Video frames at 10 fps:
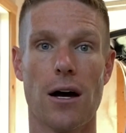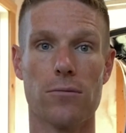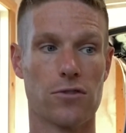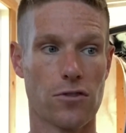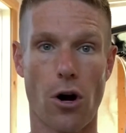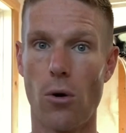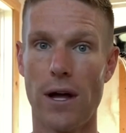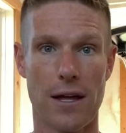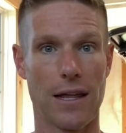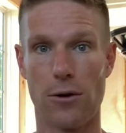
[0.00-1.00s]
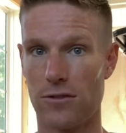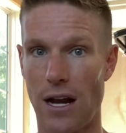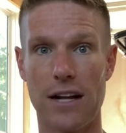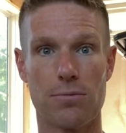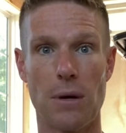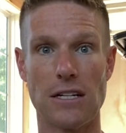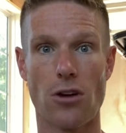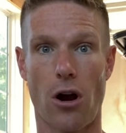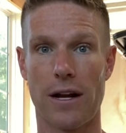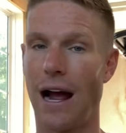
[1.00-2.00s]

So it was a nice big target.